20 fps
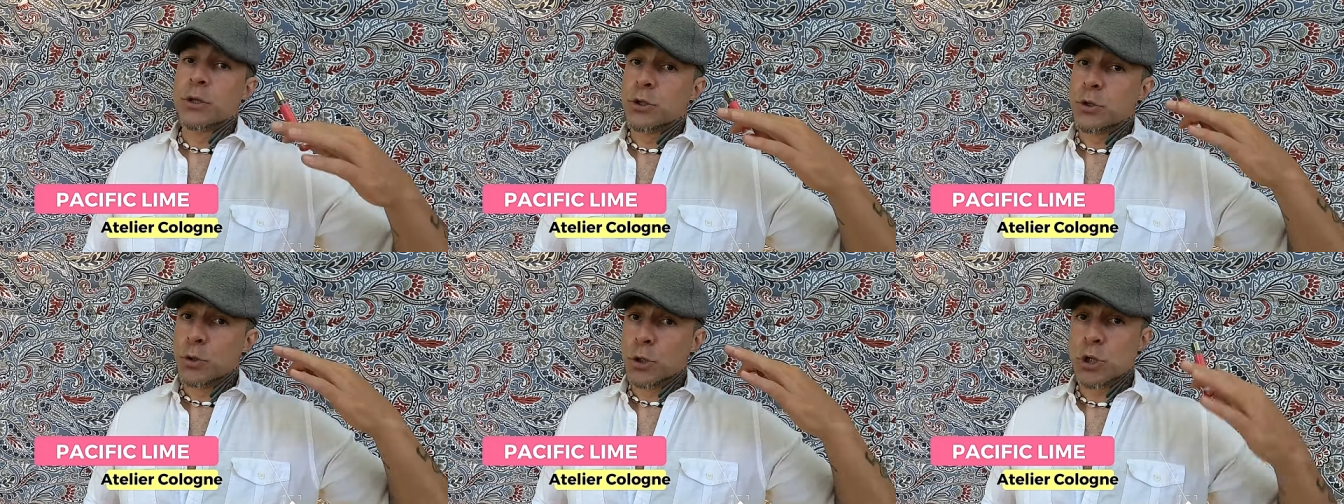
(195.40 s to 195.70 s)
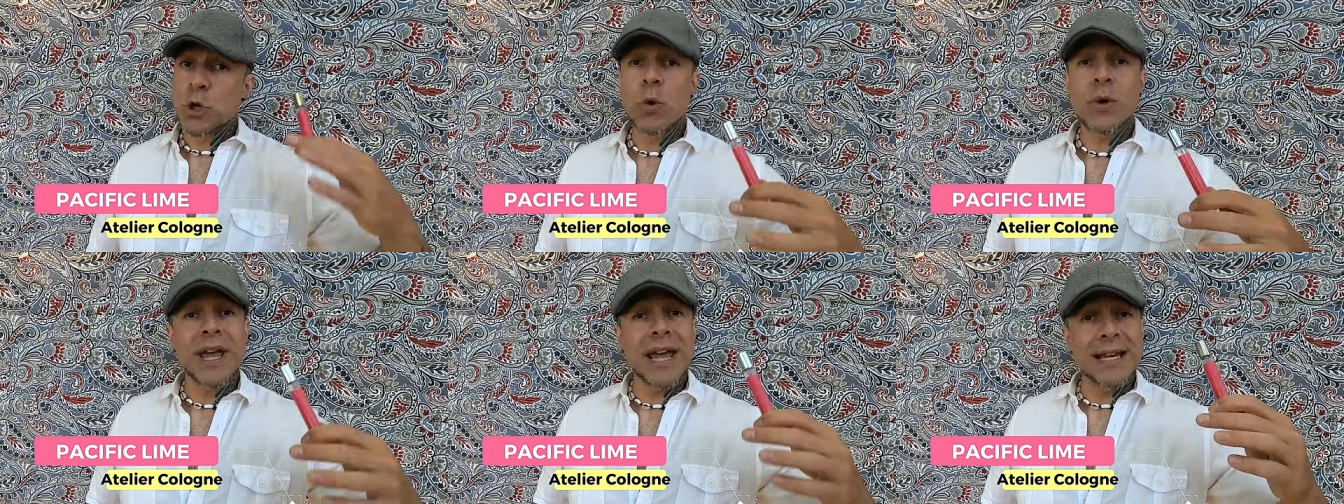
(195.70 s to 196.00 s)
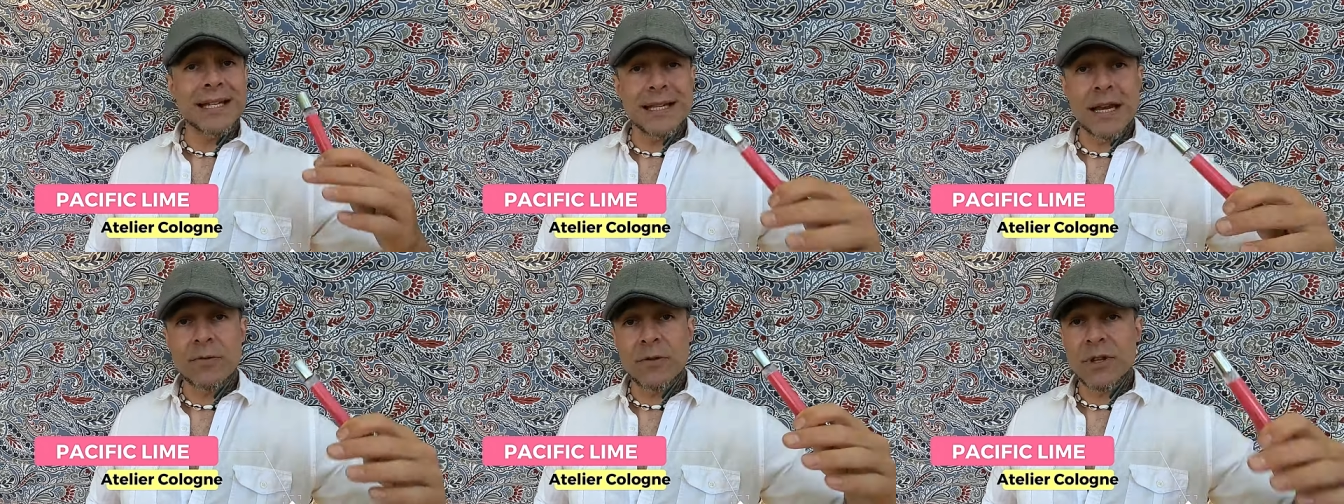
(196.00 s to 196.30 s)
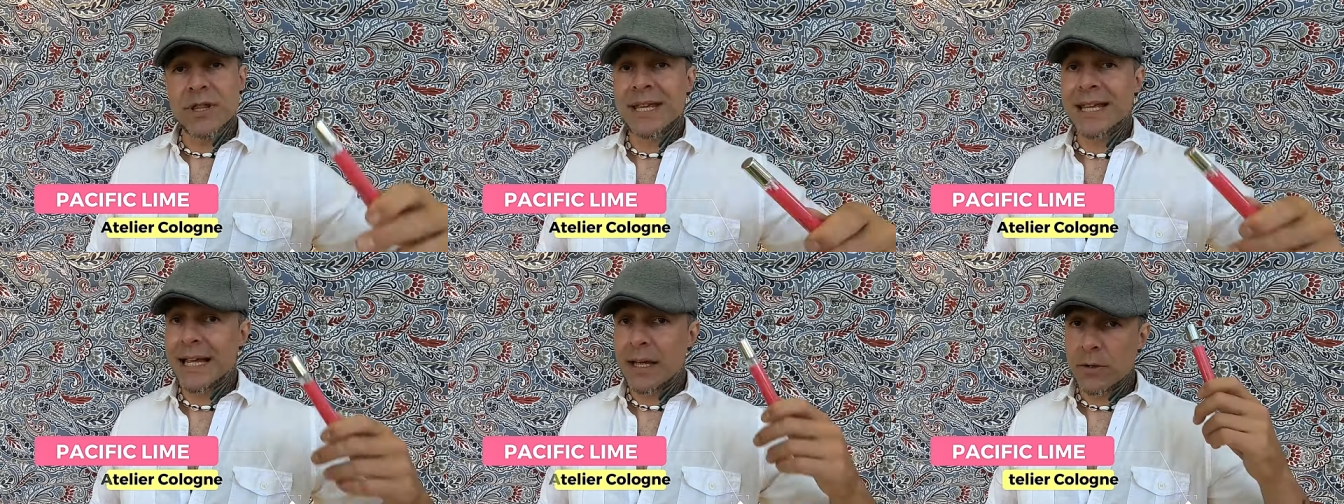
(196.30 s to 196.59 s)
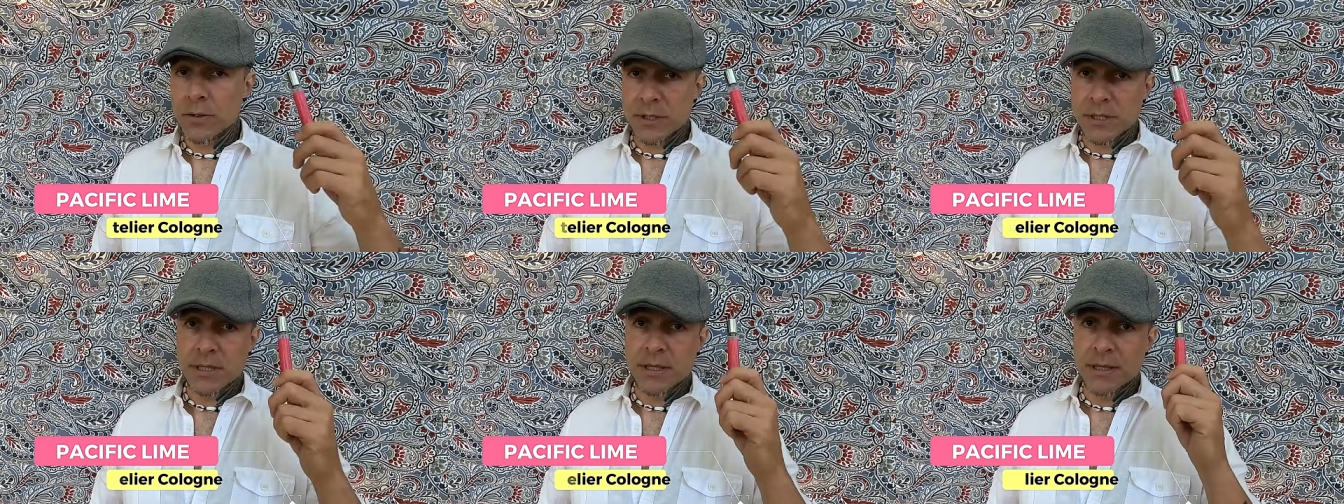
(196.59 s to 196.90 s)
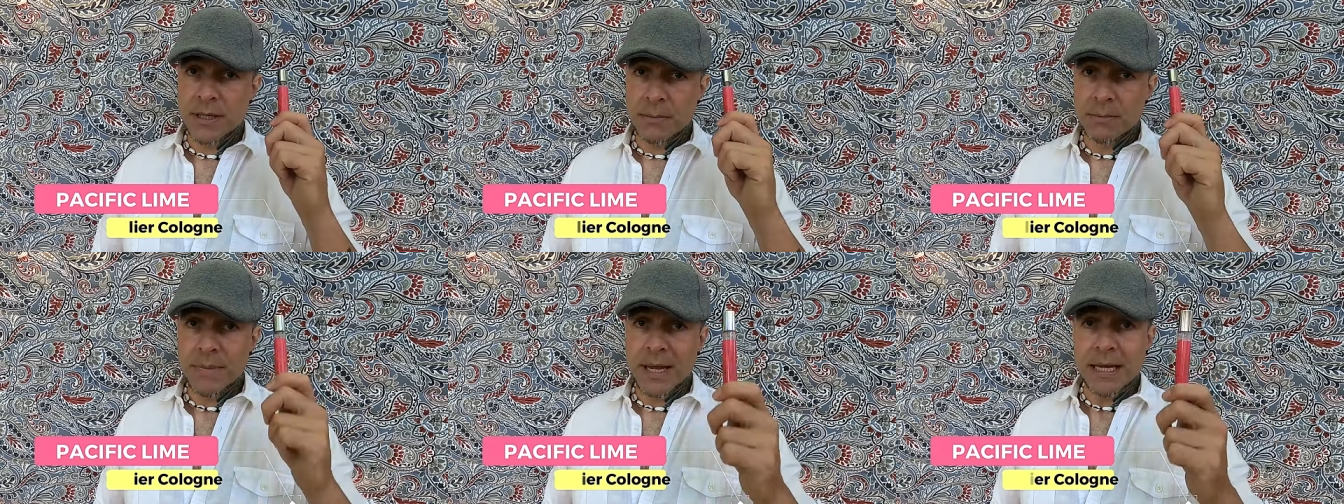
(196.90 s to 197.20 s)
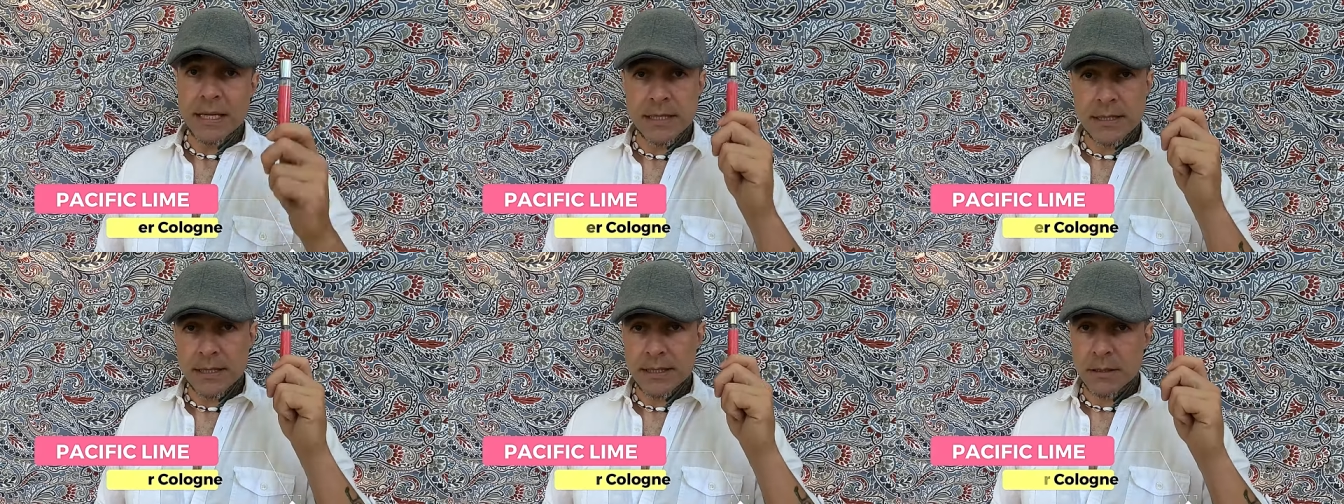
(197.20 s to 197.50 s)
to showcase everything else that
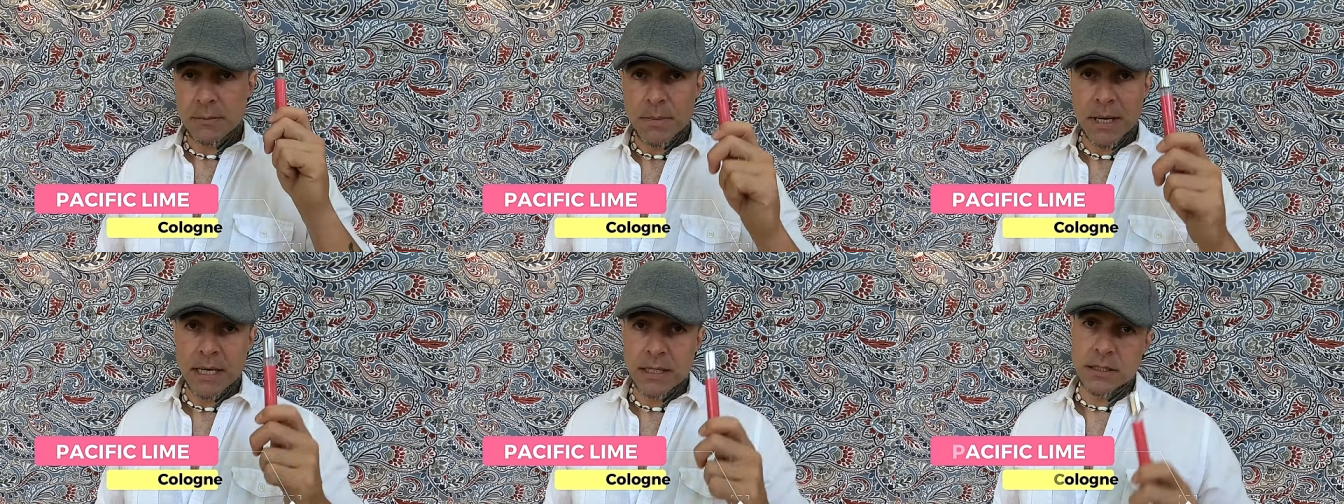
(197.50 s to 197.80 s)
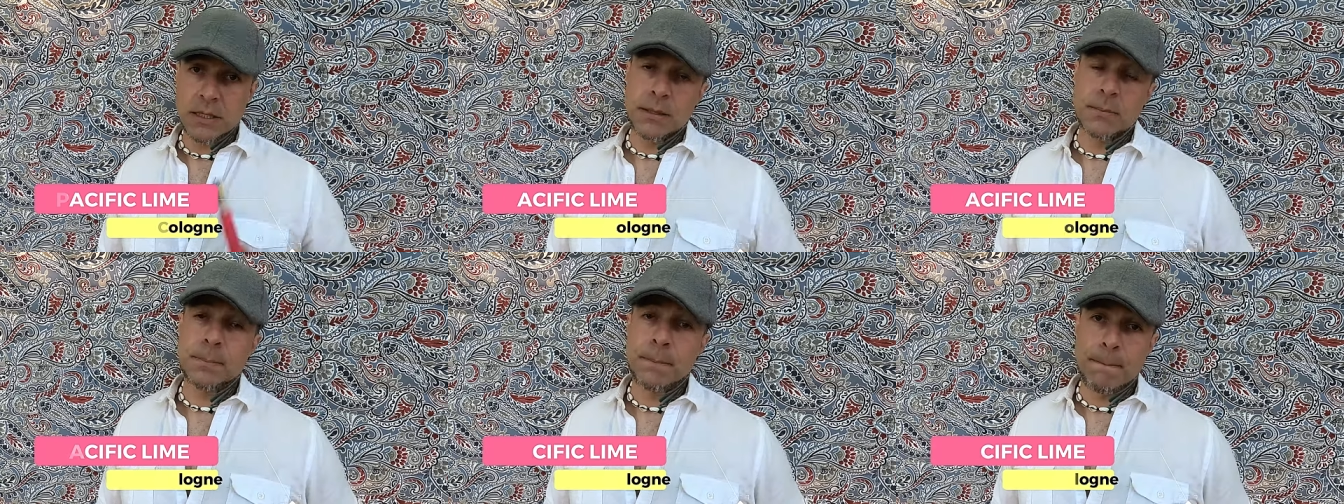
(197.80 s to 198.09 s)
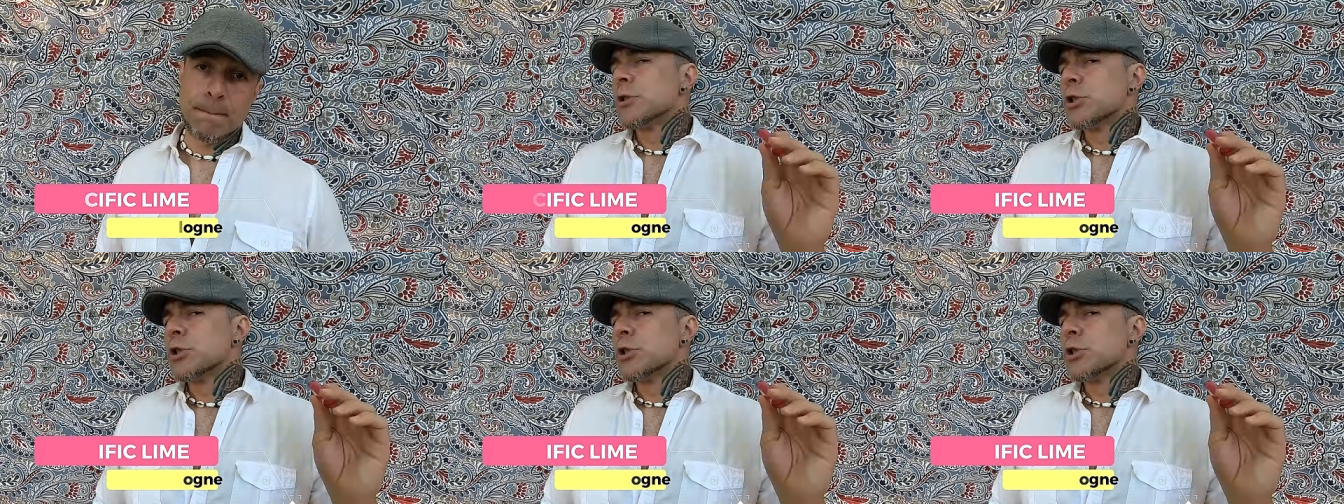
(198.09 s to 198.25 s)
makes this amazing.